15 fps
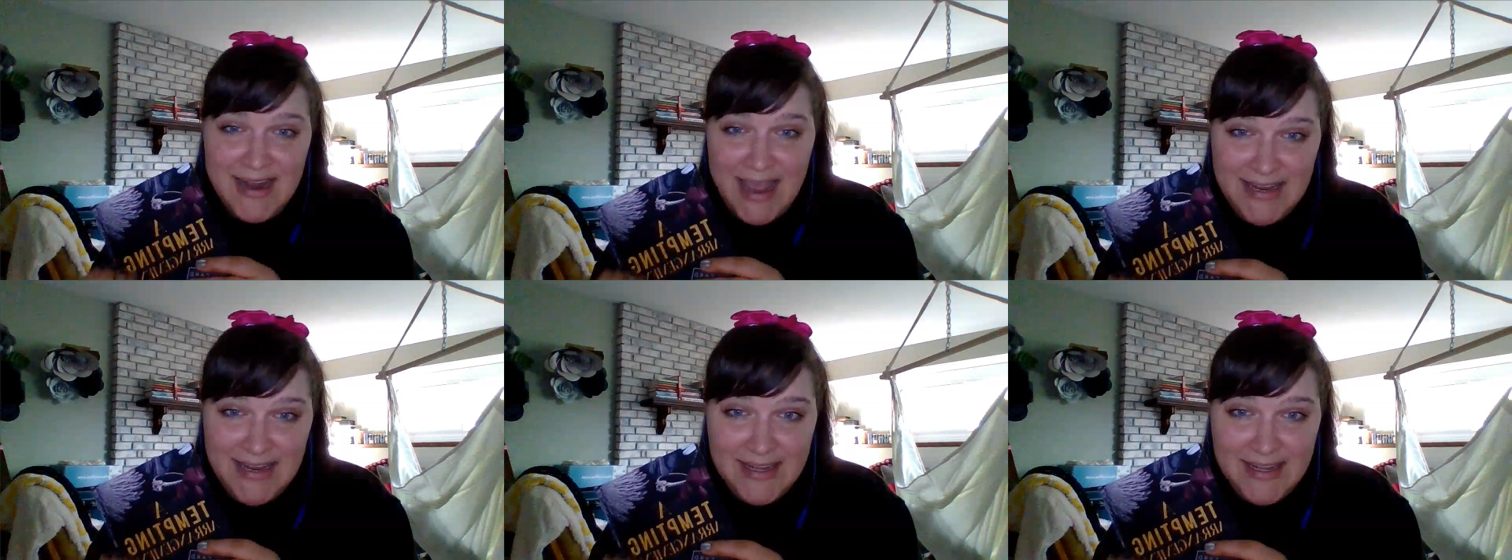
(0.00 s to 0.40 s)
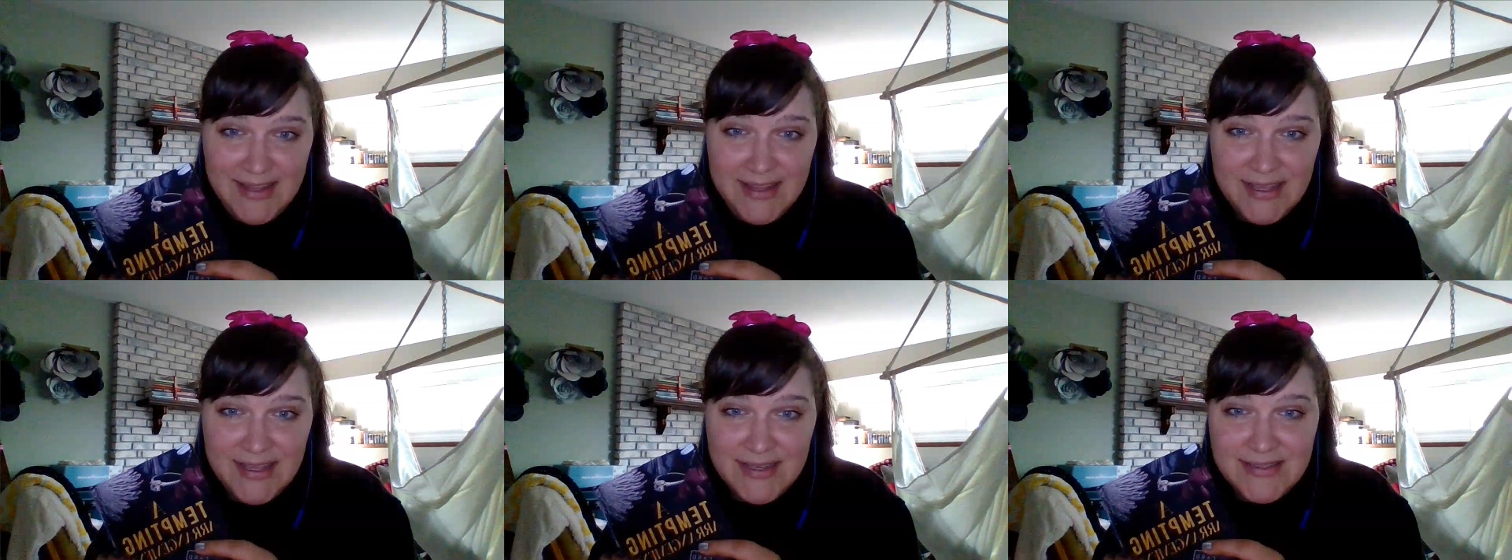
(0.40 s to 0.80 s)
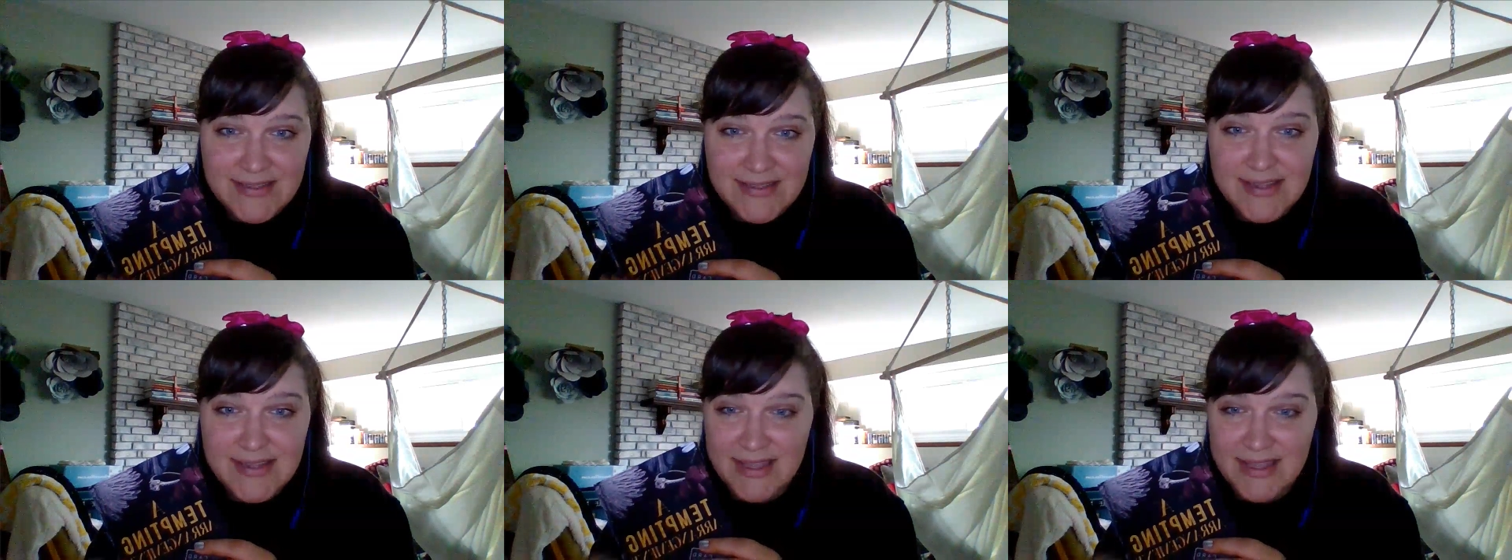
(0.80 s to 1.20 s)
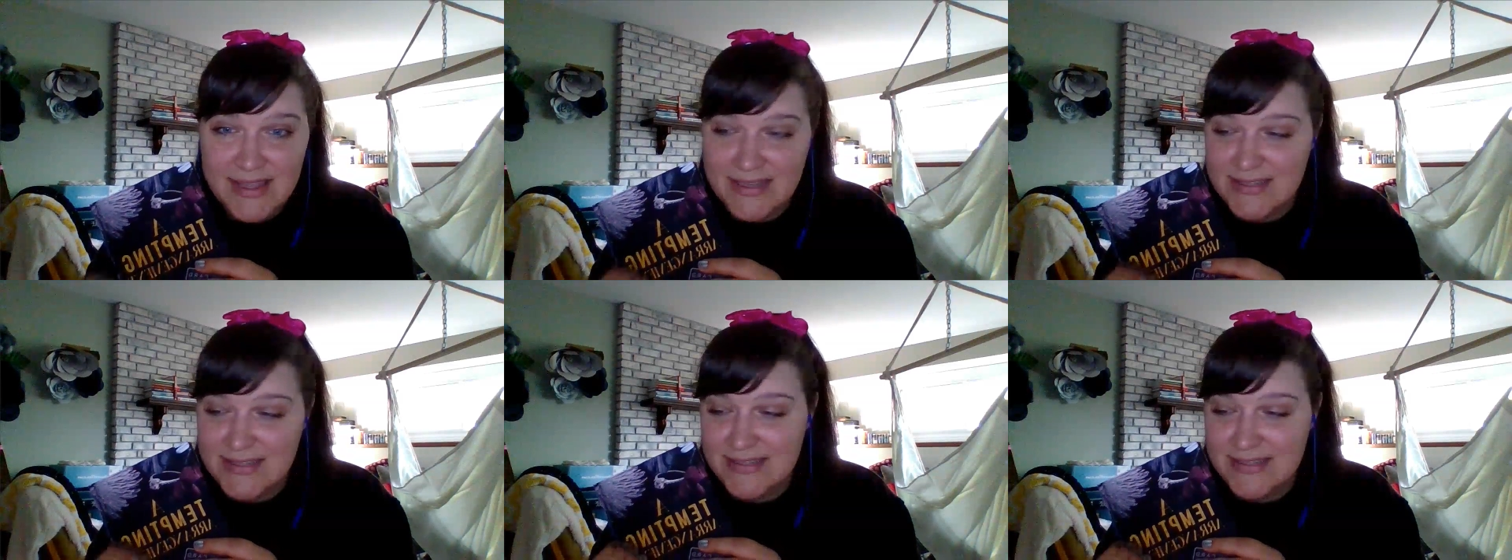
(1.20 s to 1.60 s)
or something that I
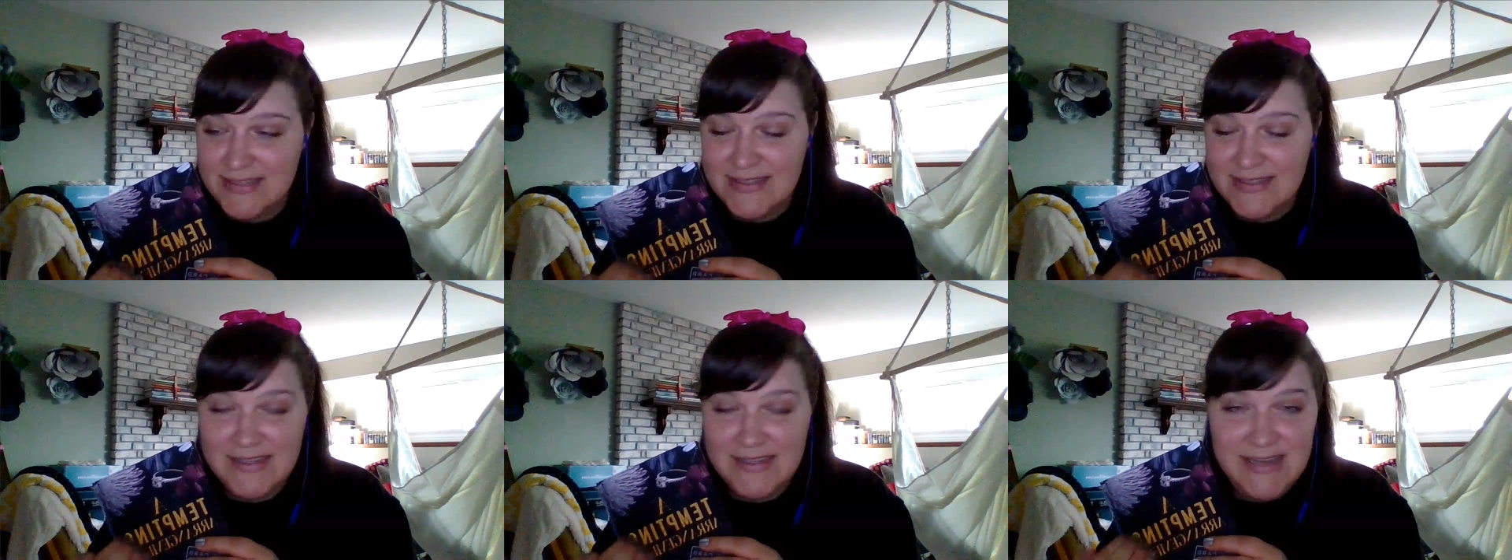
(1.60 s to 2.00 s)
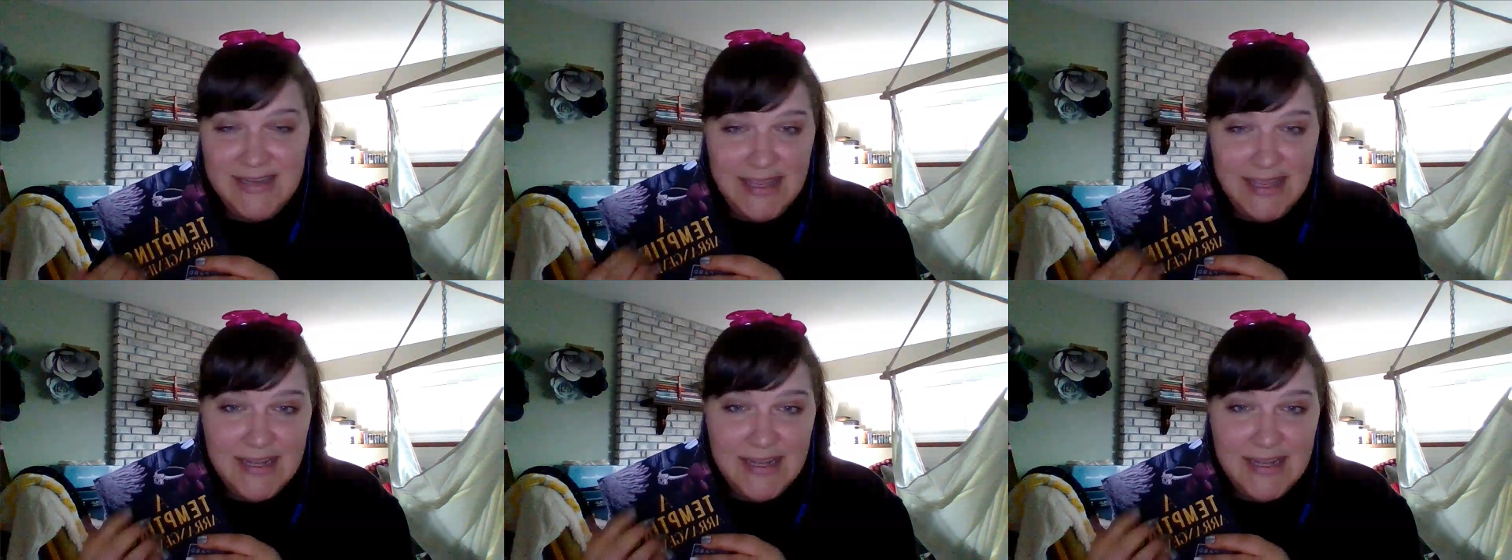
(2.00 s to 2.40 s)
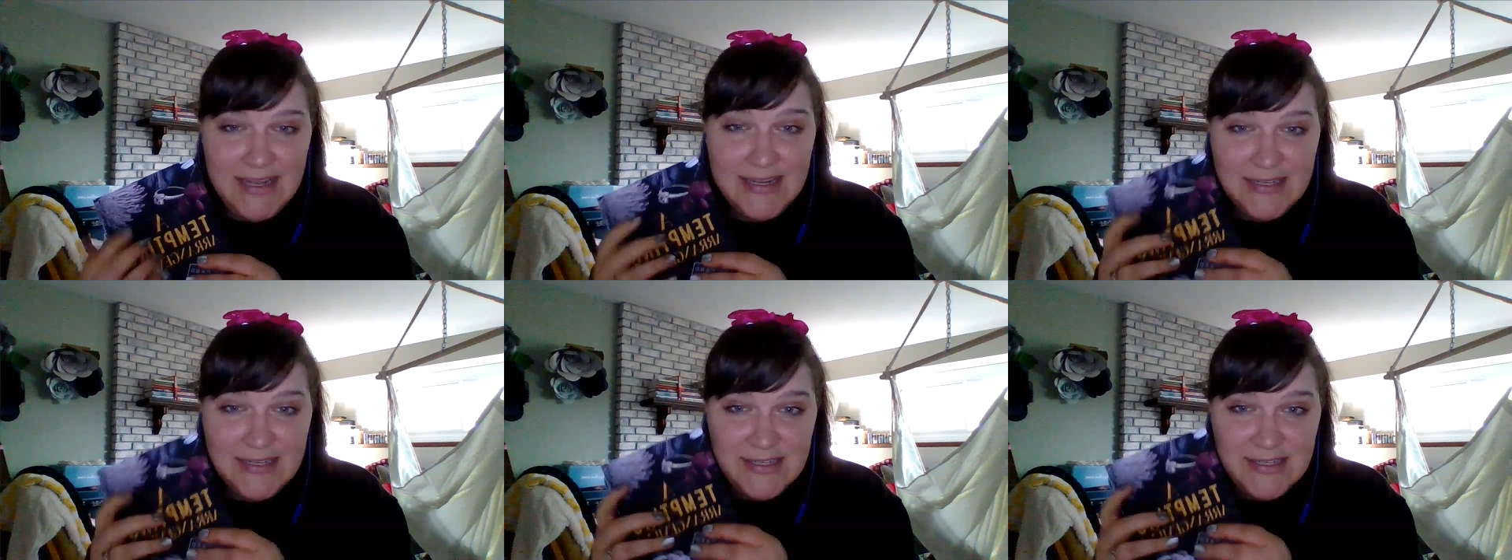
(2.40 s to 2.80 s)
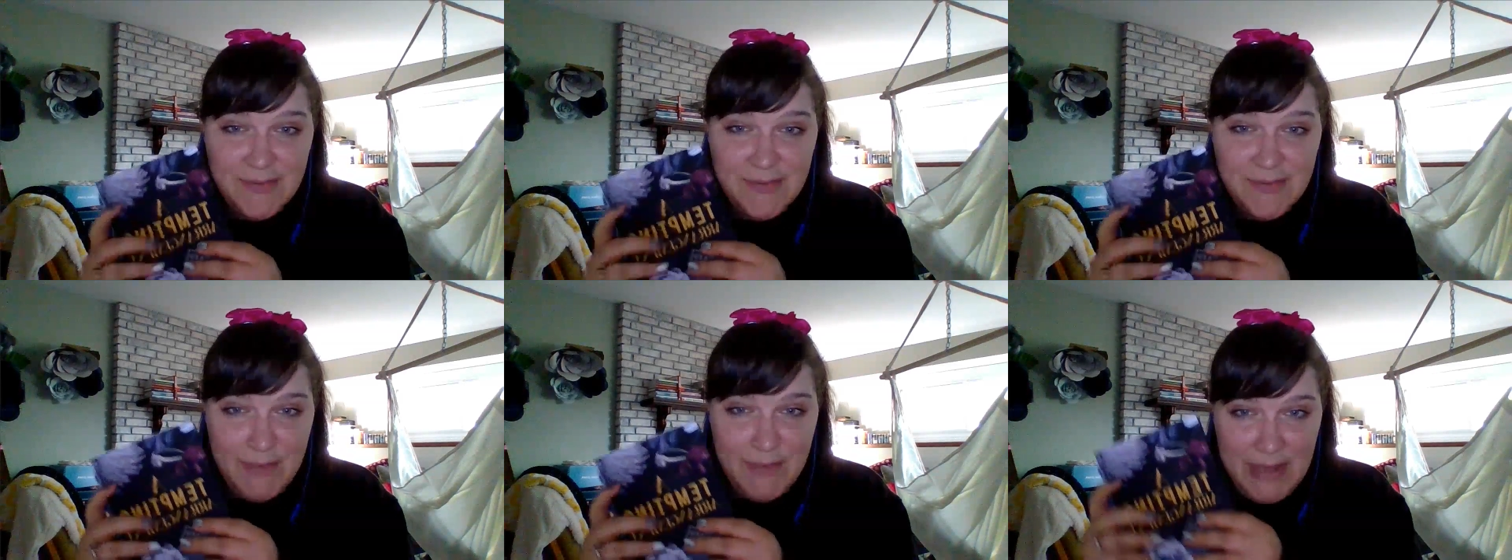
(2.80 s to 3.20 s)
think coordinates with
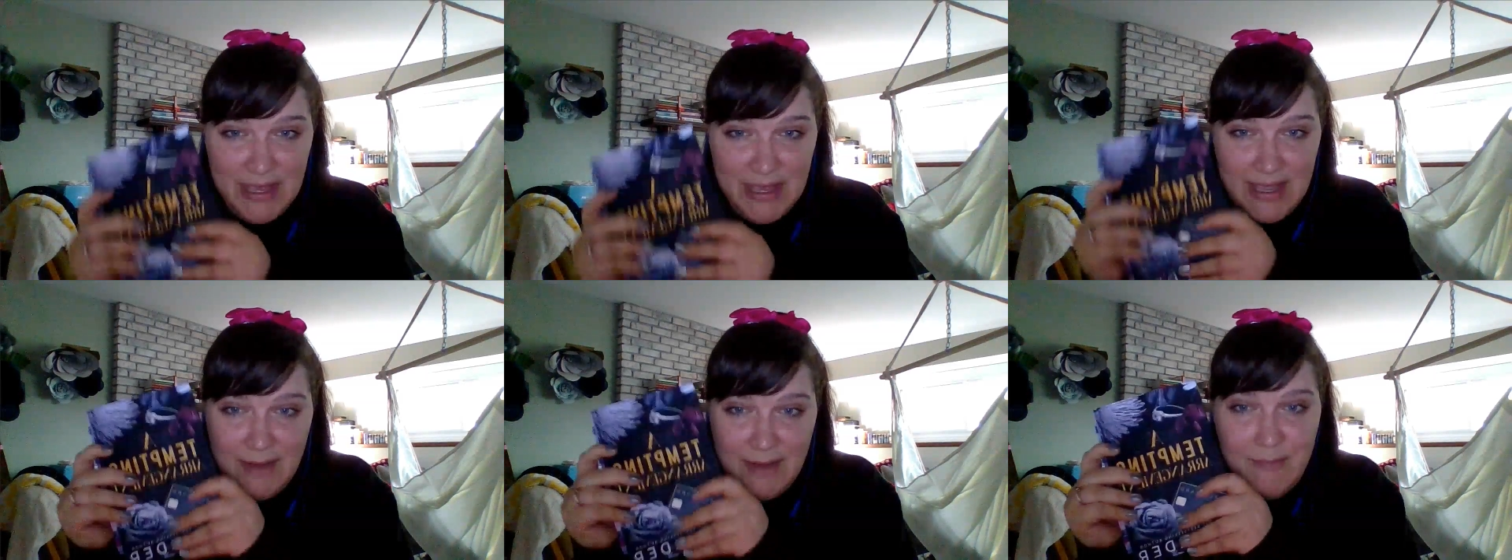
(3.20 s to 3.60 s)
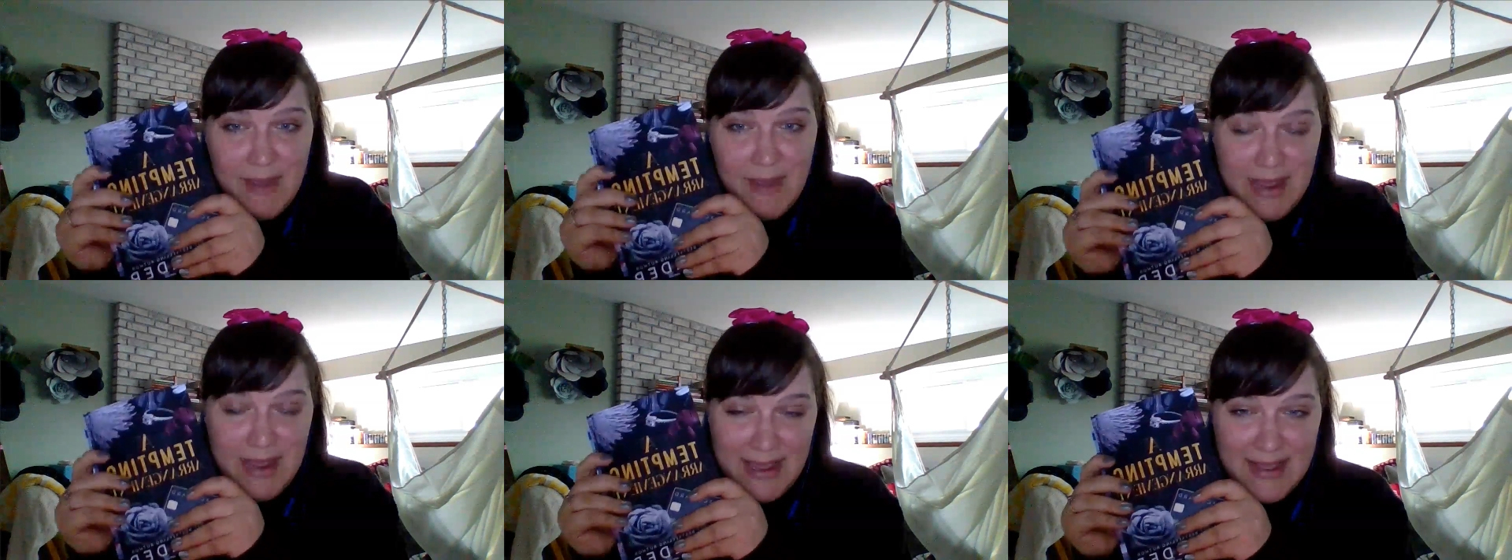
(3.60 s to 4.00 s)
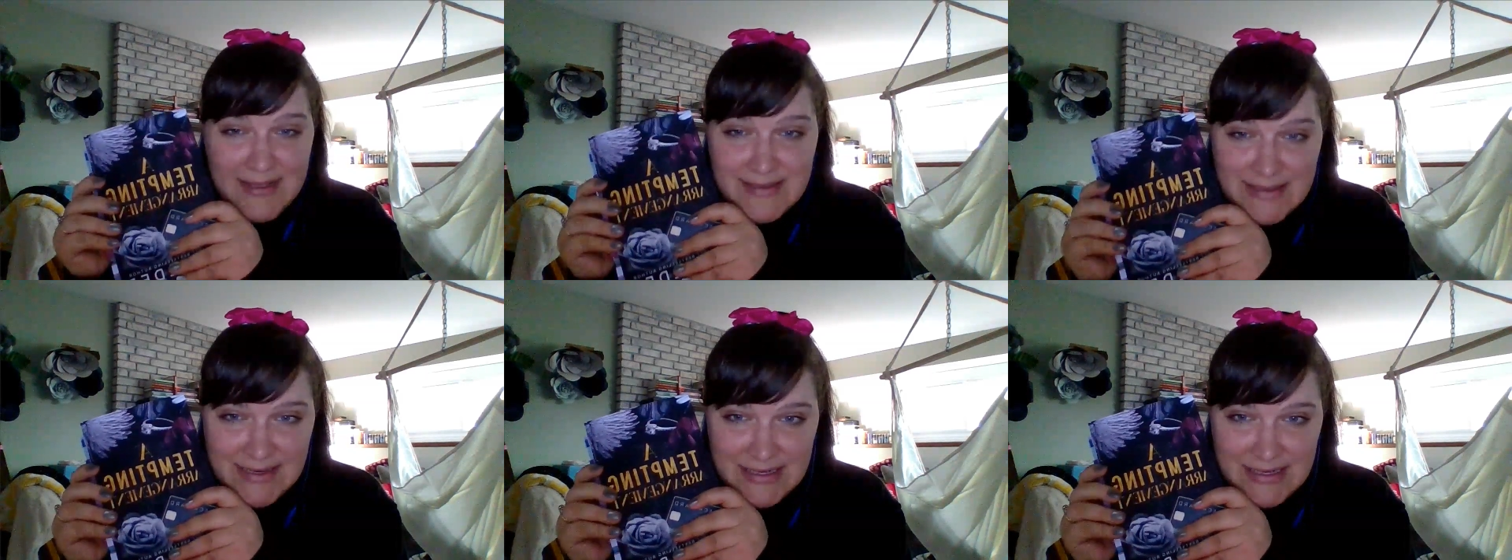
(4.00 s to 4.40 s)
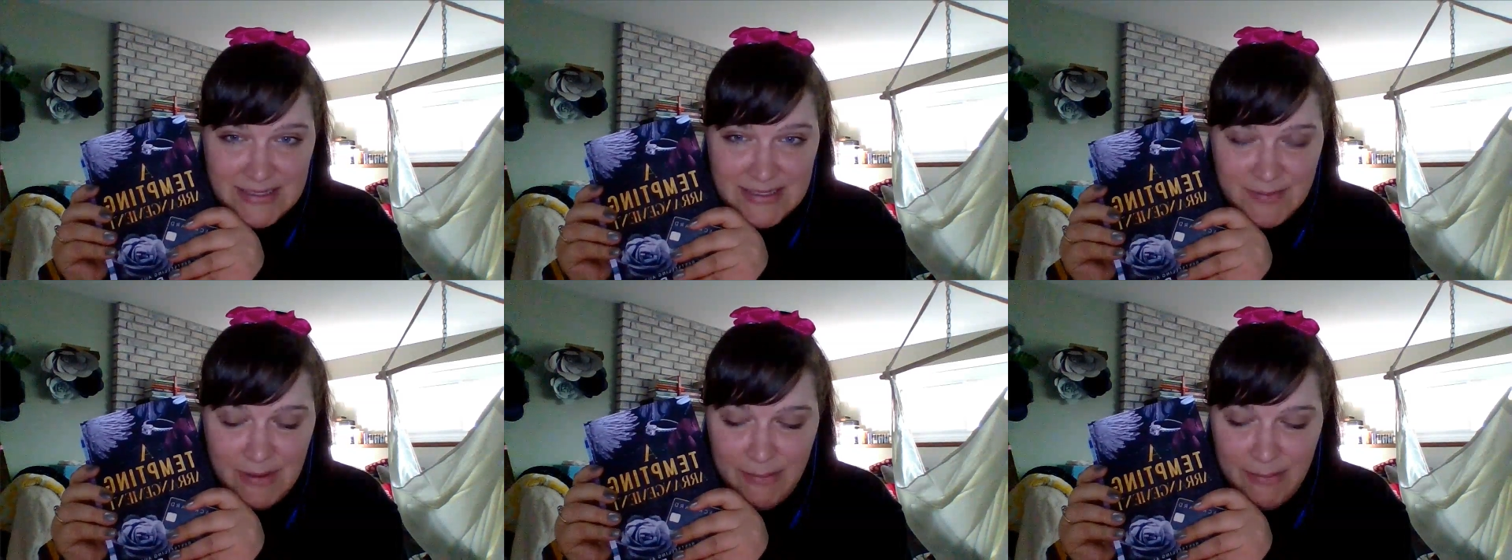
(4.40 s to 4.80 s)
a theme of the book in some
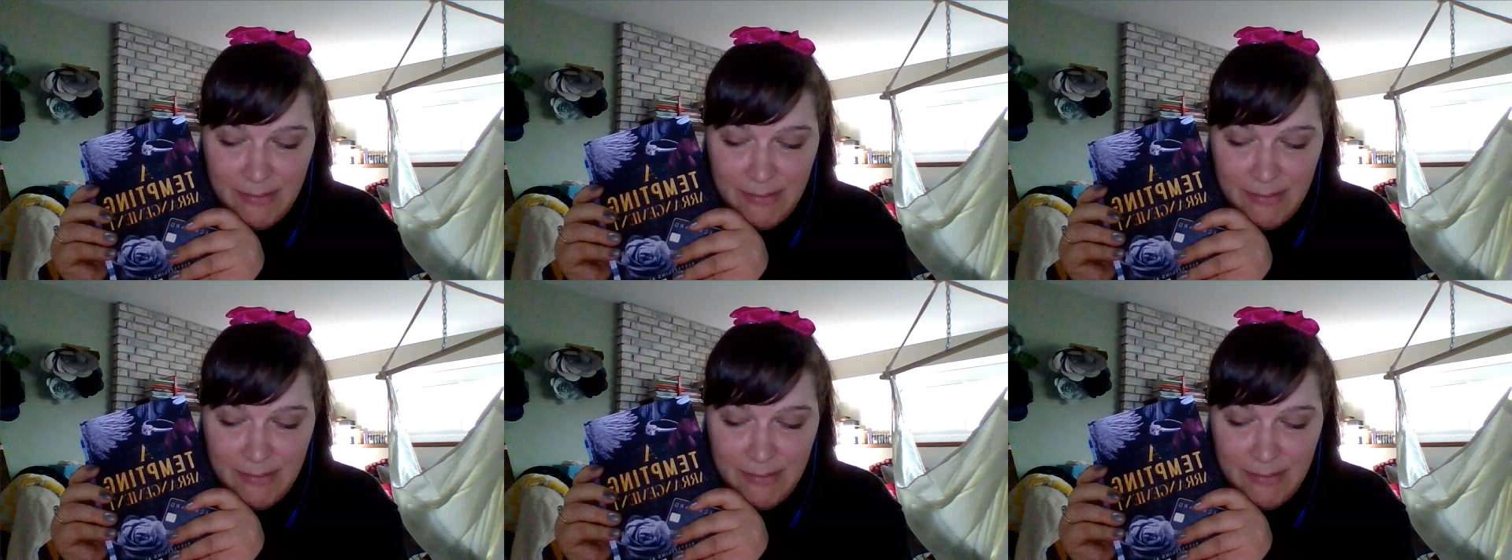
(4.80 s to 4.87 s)
way.